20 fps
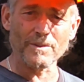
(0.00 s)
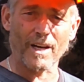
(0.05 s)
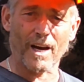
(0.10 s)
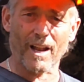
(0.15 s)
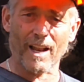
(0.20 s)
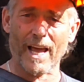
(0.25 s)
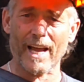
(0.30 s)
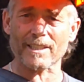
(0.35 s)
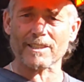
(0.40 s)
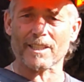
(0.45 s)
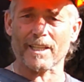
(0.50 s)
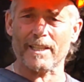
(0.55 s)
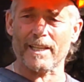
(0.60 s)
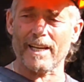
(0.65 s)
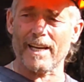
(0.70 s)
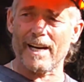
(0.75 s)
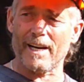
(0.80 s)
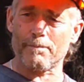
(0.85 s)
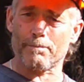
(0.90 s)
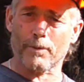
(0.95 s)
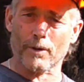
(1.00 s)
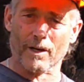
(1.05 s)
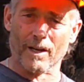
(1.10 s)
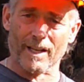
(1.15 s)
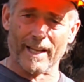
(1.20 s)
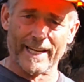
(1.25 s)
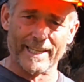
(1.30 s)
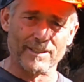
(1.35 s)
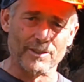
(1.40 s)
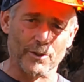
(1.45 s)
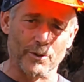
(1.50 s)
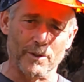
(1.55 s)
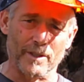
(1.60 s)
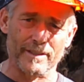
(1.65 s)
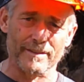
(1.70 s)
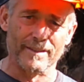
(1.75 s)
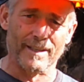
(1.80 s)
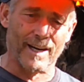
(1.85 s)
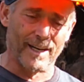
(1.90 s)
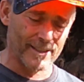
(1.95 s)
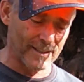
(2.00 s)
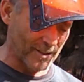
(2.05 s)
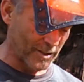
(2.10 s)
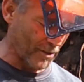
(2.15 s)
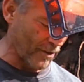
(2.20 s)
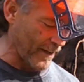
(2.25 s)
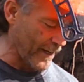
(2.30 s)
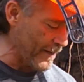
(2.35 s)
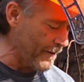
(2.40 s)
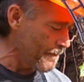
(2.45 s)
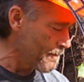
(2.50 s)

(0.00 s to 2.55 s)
I'll actually put a link to it on the screen.